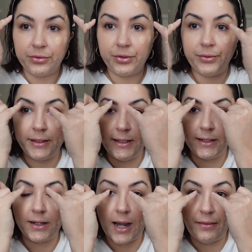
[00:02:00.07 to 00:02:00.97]
through
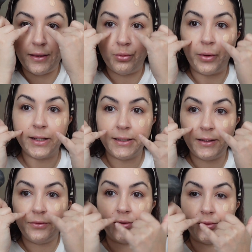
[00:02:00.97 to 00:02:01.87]
here, and then oily
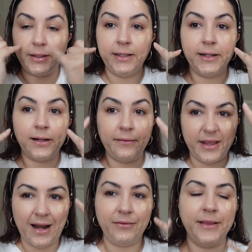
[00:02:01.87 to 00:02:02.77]
through here, and
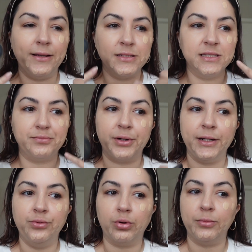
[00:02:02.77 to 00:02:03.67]
then everything else is pretty
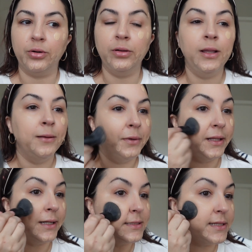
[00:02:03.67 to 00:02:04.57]
normal. But
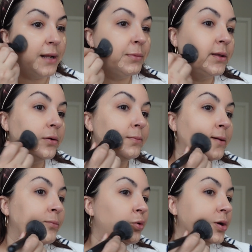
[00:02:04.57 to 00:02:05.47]
like I said, I'm a little bit
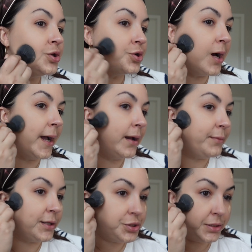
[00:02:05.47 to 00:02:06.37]
more dry on
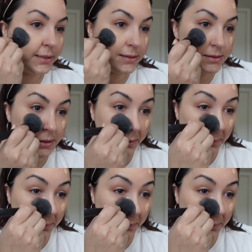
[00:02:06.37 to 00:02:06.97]
my cheeks